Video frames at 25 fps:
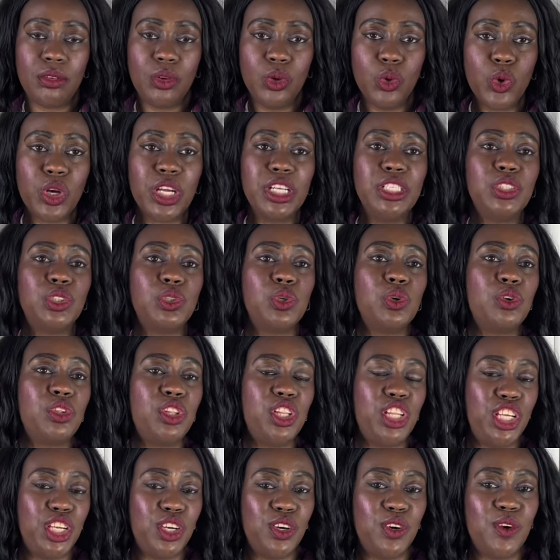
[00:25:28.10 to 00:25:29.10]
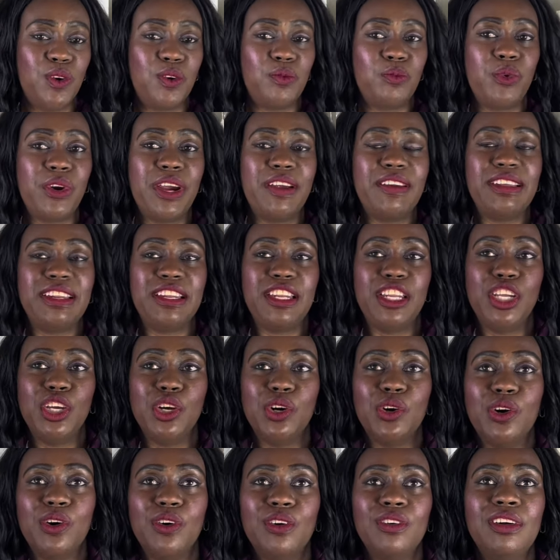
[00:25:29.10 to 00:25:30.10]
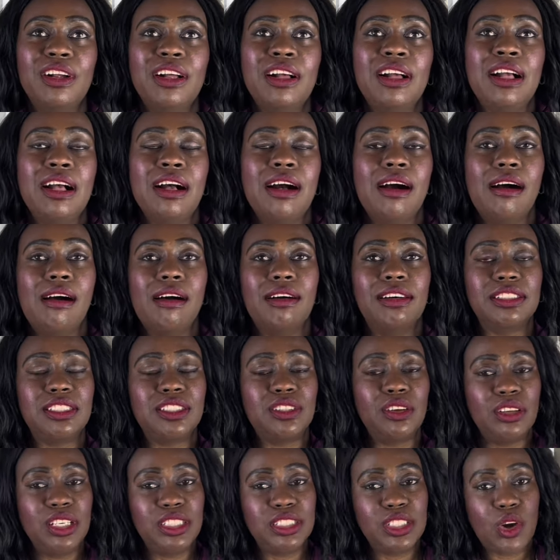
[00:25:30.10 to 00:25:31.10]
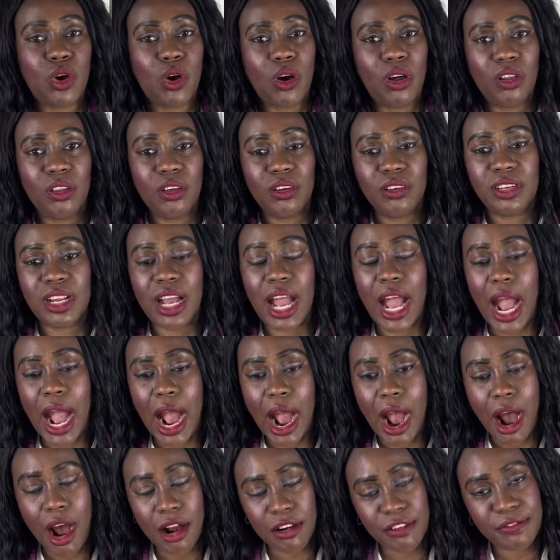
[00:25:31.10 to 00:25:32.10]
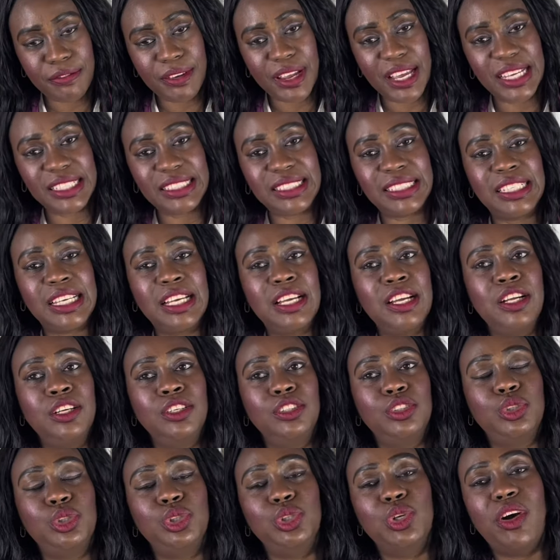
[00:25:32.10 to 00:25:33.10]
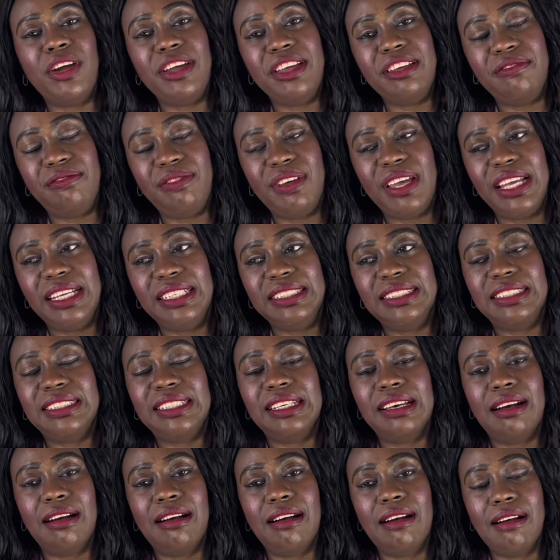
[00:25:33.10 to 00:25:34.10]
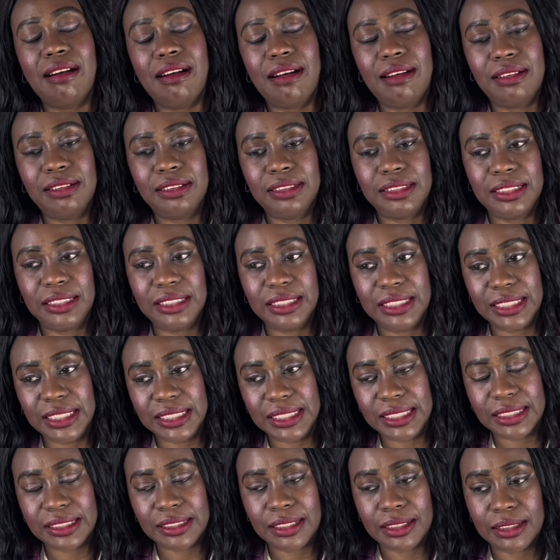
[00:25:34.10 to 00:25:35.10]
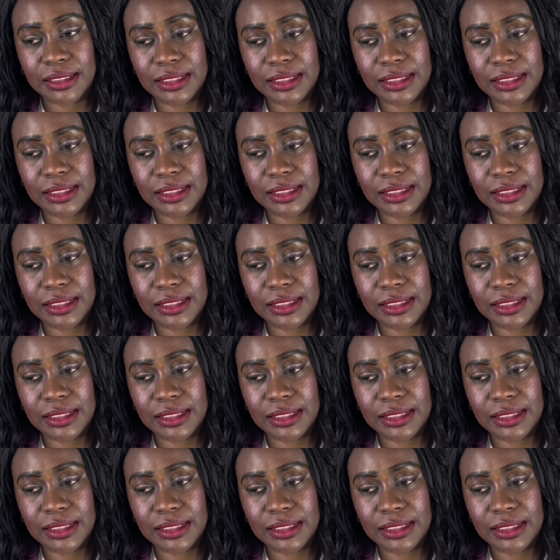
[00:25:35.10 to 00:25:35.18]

looking to neon, wearing neon solid colored outfits to your event this